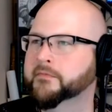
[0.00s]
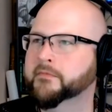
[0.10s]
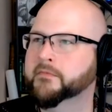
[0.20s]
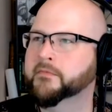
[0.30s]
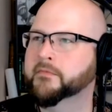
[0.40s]

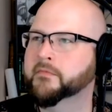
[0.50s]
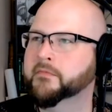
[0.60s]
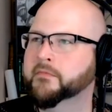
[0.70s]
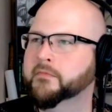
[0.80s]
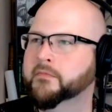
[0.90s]

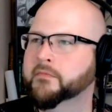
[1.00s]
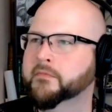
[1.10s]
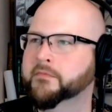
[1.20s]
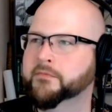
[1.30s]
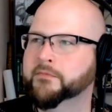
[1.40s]

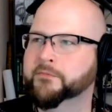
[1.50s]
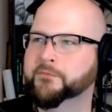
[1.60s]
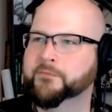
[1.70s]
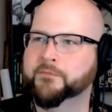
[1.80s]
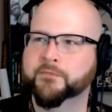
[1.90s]

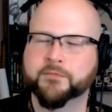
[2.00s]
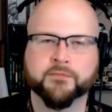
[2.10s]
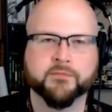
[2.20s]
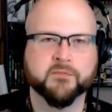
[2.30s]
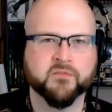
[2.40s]

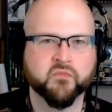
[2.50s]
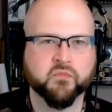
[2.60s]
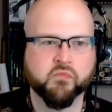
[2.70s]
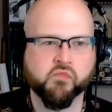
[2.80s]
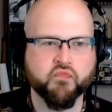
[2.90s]

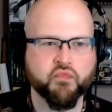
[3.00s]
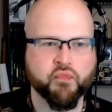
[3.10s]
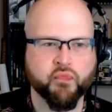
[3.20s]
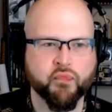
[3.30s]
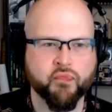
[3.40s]

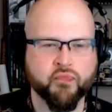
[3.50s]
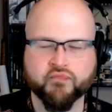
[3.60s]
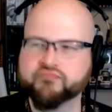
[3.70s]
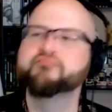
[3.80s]
No words are spoken by the person on screen.